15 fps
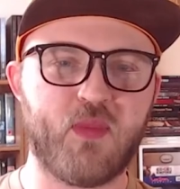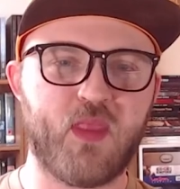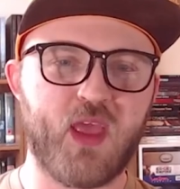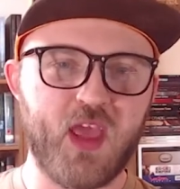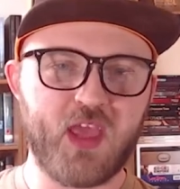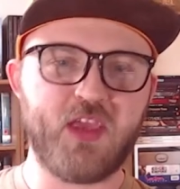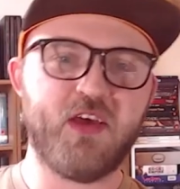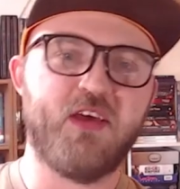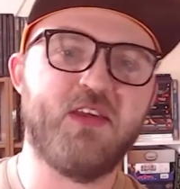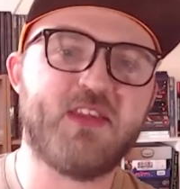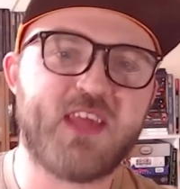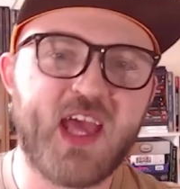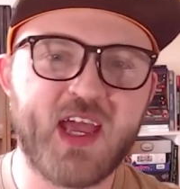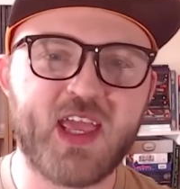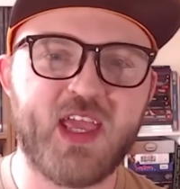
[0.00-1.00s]
Hey y'all,
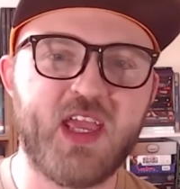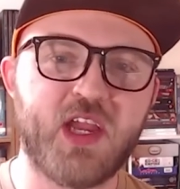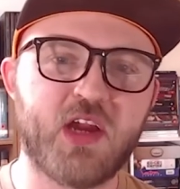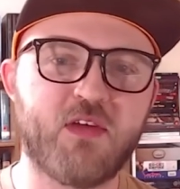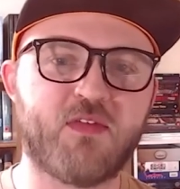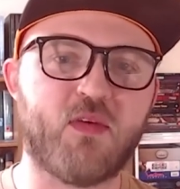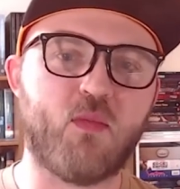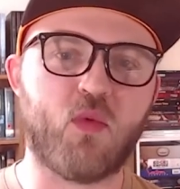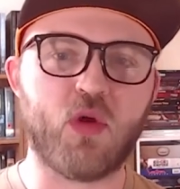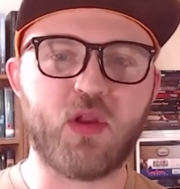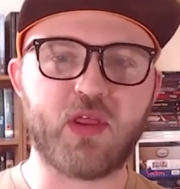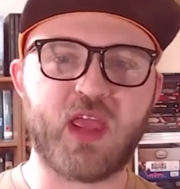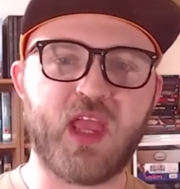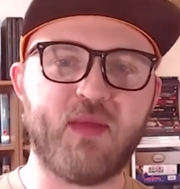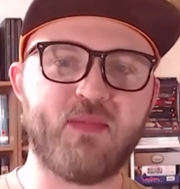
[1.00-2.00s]
Zach here from World
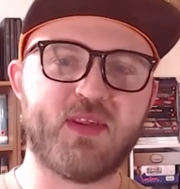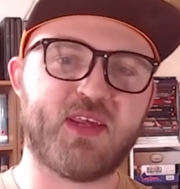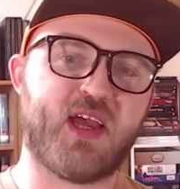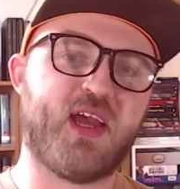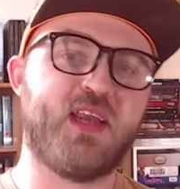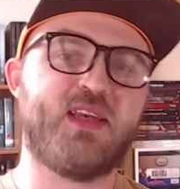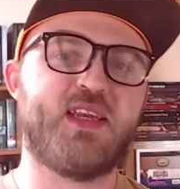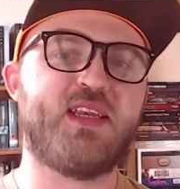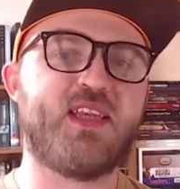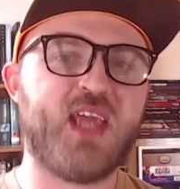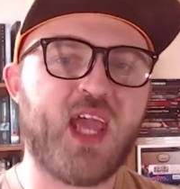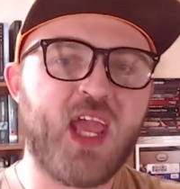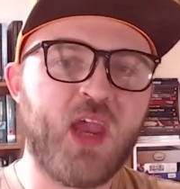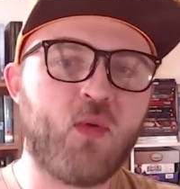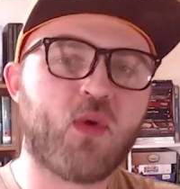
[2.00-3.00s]
of Game Design.
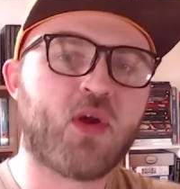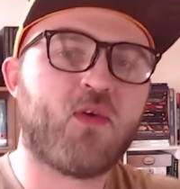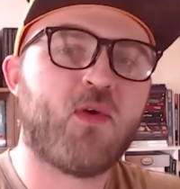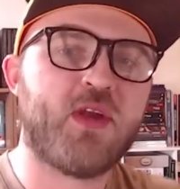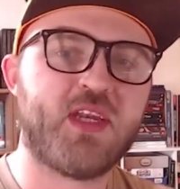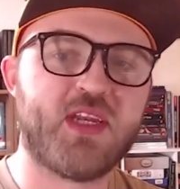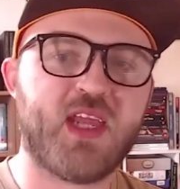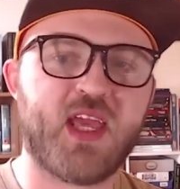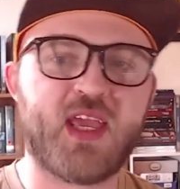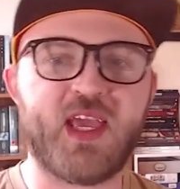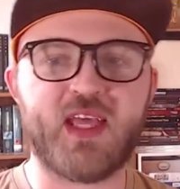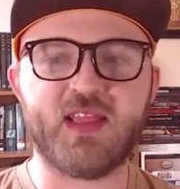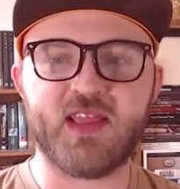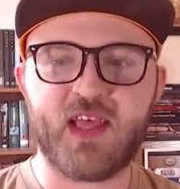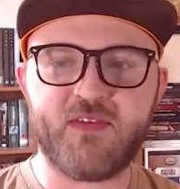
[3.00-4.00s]
Today we're going to take
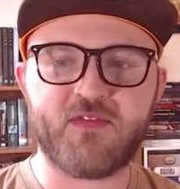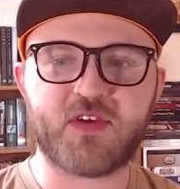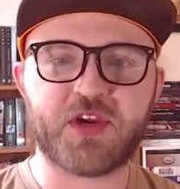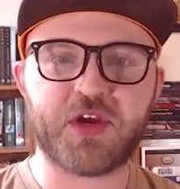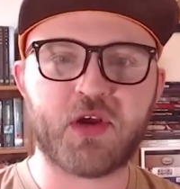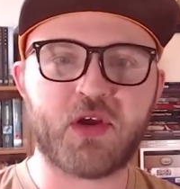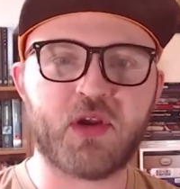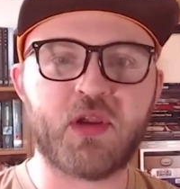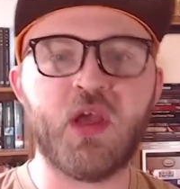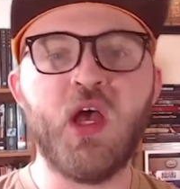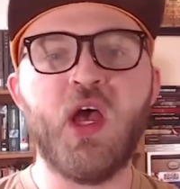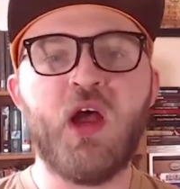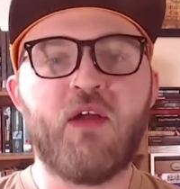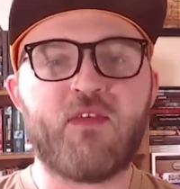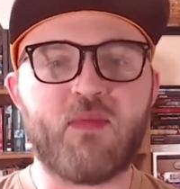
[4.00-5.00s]
a left turn
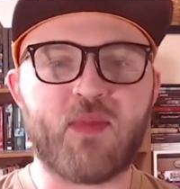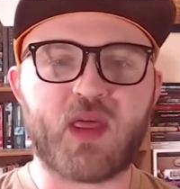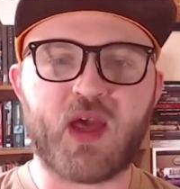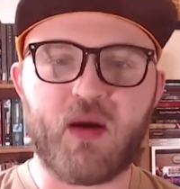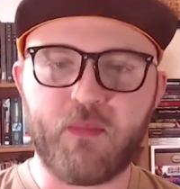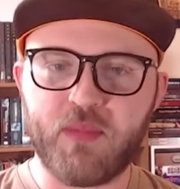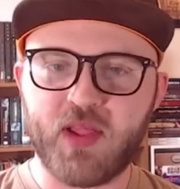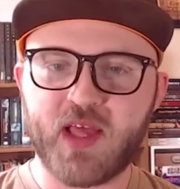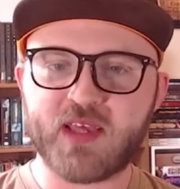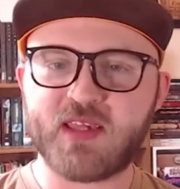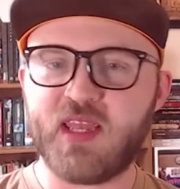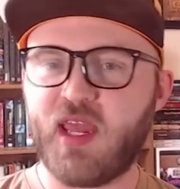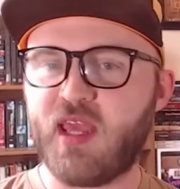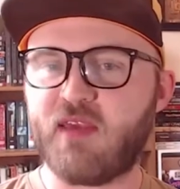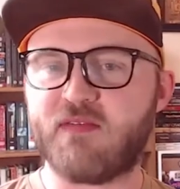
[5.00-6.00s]
from the
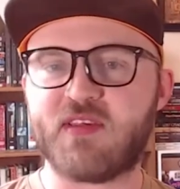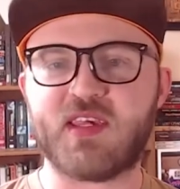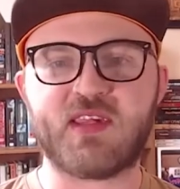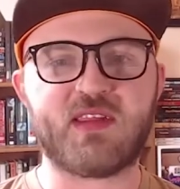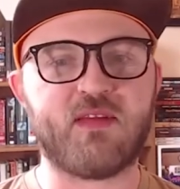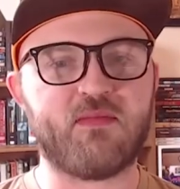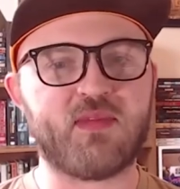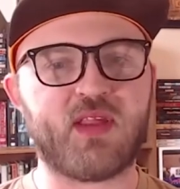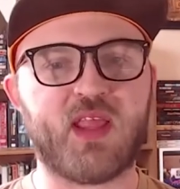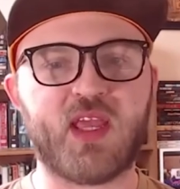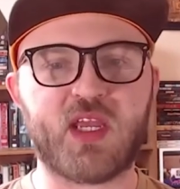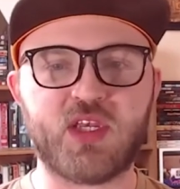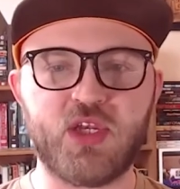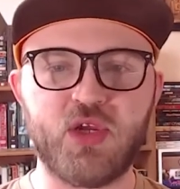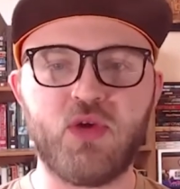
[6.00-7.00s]
complexity of systems
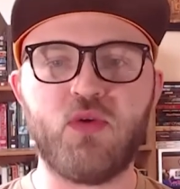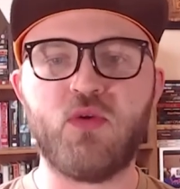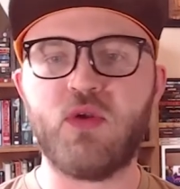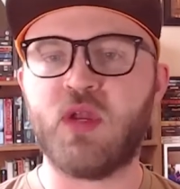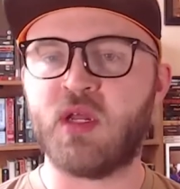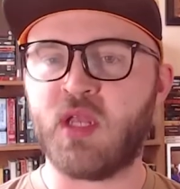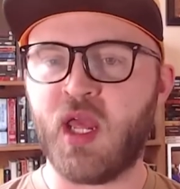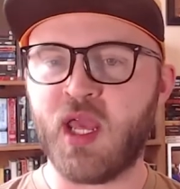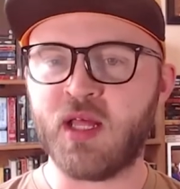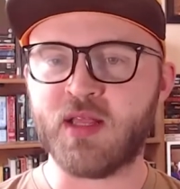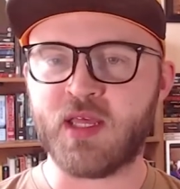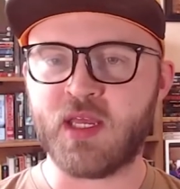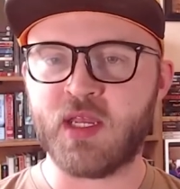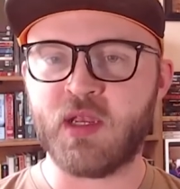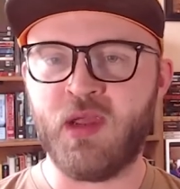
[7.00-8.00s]
like Dune and
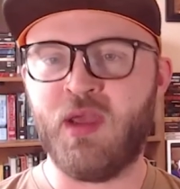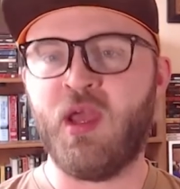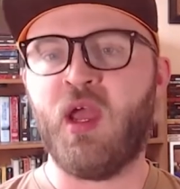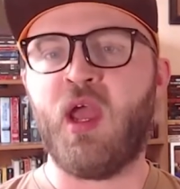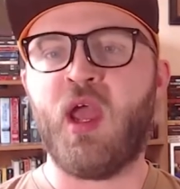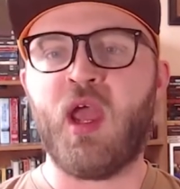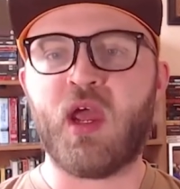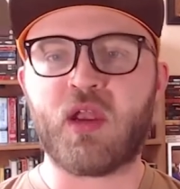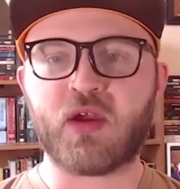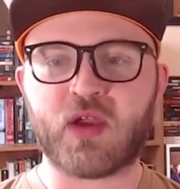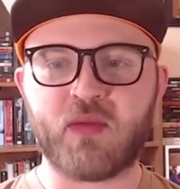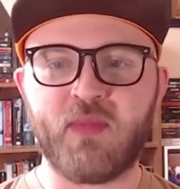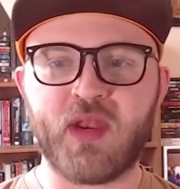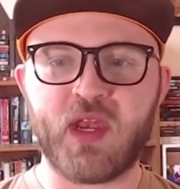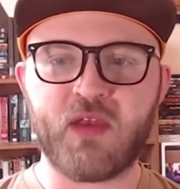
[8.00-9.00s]
Alien and are
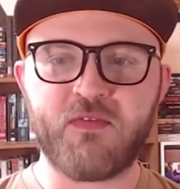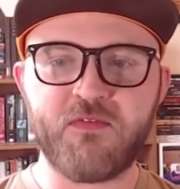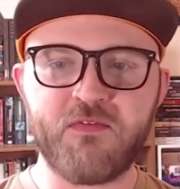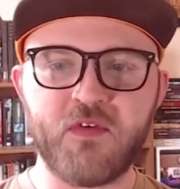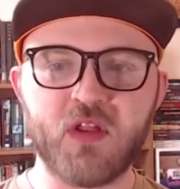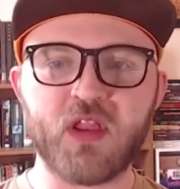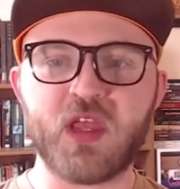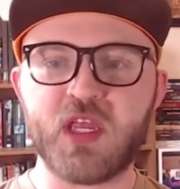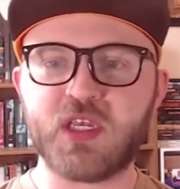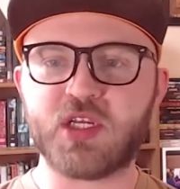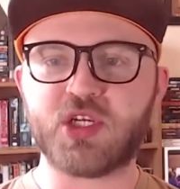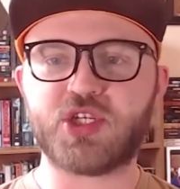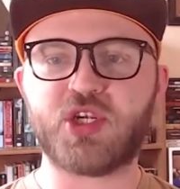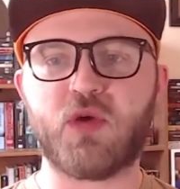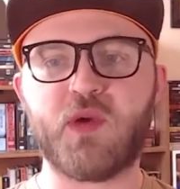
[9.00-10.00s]
committing fully to
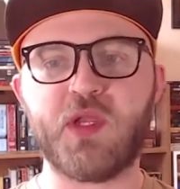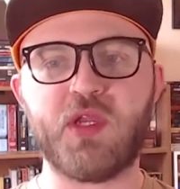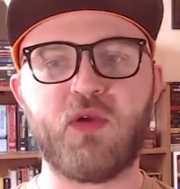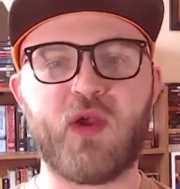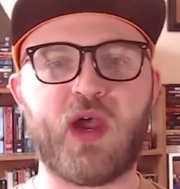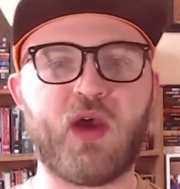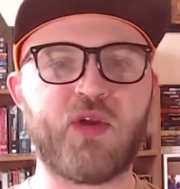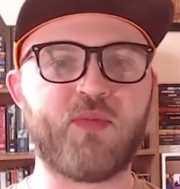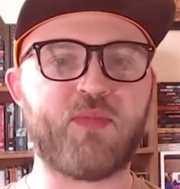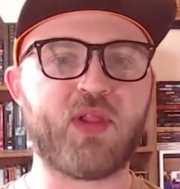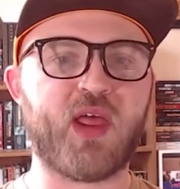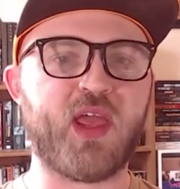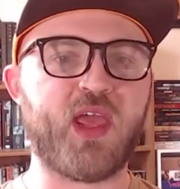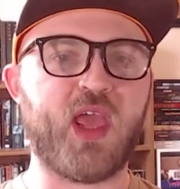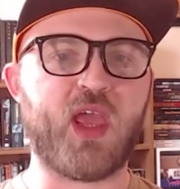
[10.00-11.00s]
showing you how to
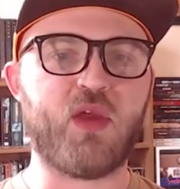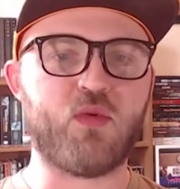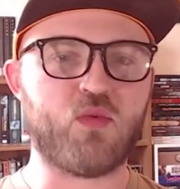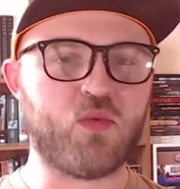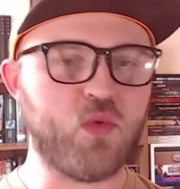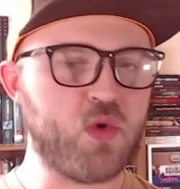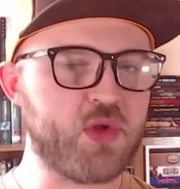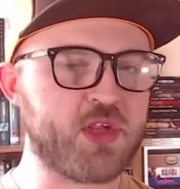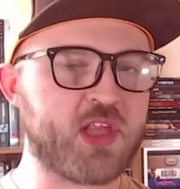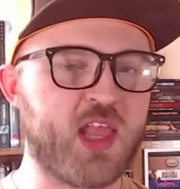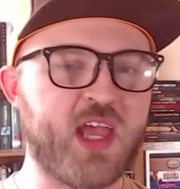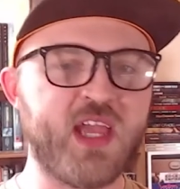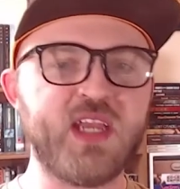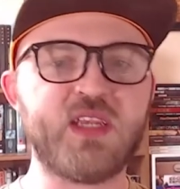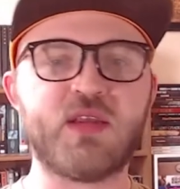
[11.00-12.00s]
play a
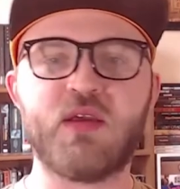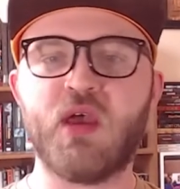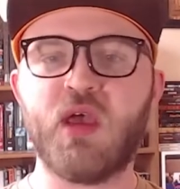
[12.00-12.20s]
rules-light,